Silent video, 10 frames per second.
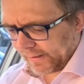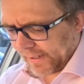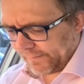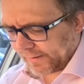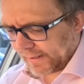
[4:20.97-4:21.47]
the
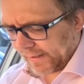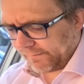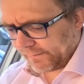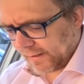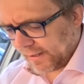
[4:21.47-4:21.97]
other day
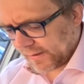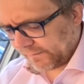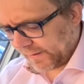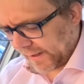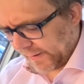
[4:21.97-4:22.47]
for the last
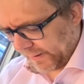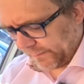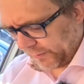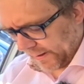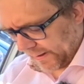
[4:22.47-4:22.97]
video I
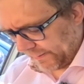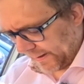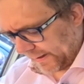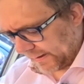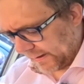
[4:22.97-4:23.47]
put up,
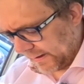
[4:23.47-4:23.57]
and